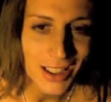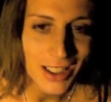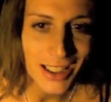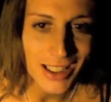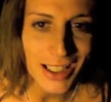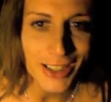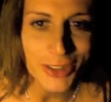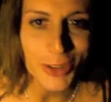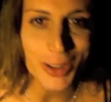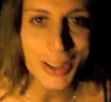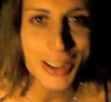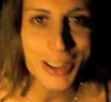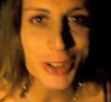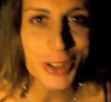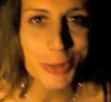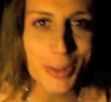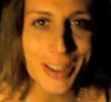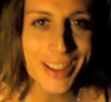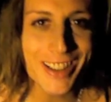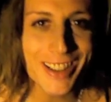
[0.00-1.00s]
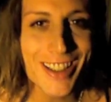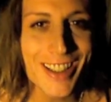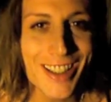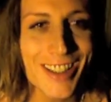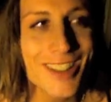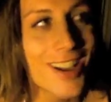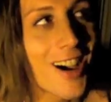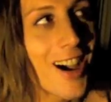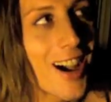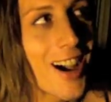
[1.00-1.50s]
yes, I just went to this
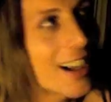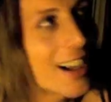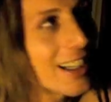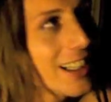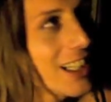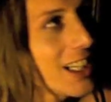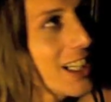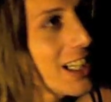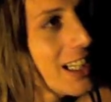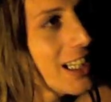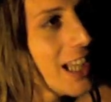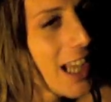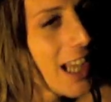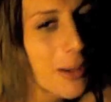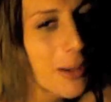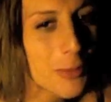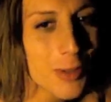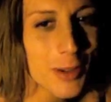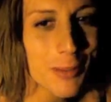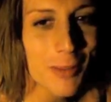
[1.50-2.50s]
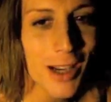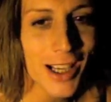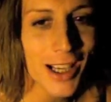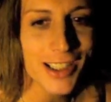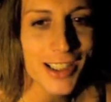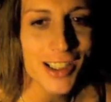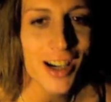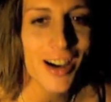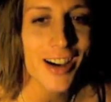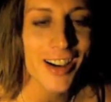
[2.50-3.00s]
hockey game with my
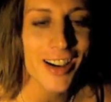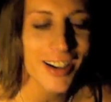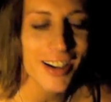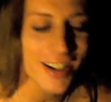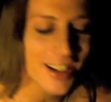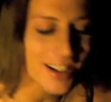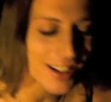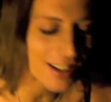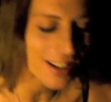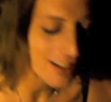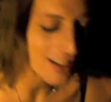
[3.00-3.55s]
daughter.